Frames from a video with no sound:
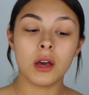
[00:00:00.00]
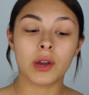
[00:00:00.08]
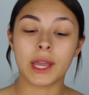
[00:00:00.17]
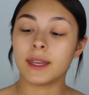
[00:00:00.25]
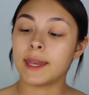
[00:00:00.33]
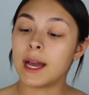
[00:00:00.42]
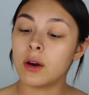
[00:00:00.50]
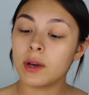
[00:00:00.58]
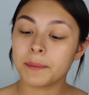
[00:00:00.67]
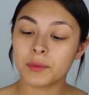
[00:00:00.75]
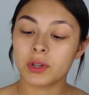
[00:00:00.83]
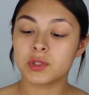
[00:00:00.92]
Okay, now
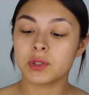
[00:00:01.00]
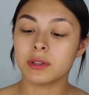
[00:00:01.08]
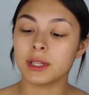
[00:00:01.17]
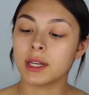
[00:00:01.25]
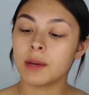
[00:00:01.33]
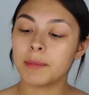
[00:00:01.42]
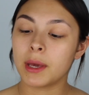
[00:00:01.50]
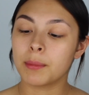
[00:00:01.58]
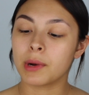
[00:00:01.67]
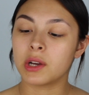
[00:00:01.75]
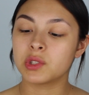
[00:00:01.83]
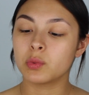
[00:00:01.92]
I'm going to clean up my
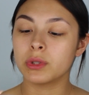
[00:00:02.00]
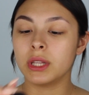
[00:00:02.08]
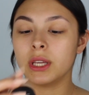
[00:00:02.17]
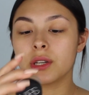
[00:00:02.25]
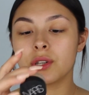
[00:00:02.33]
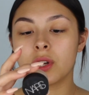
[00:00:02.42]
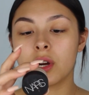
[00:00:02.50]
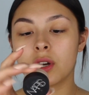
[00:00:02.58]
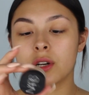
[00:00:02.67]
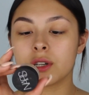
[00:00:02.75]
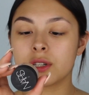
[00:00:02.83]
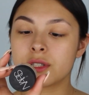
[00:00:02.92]
brows with the
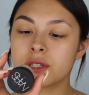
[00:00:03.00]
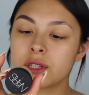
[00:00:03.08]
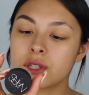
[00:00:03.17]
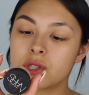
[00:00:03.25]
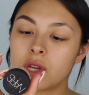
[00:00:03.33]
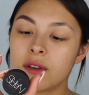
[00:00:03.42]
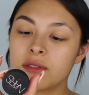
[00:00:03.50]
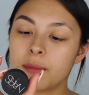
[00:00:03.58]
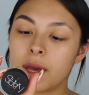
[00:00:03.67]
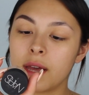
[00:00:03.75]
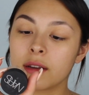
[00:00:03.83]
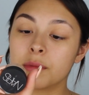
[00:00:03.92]
NARS Soft
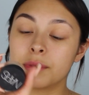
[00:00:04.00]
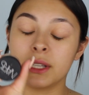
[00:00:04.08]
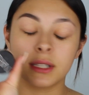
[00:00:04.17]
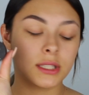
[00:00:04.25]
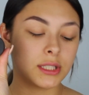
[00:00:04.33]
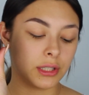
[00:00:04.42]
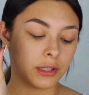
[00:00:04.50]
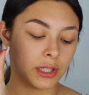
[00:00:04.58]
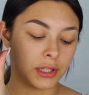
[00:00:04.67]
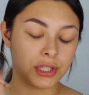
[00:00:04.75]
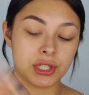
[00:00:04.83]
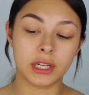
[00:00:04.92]
Matte Complete Concealer
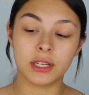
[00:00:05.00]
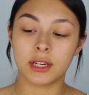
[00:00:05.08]
in the shade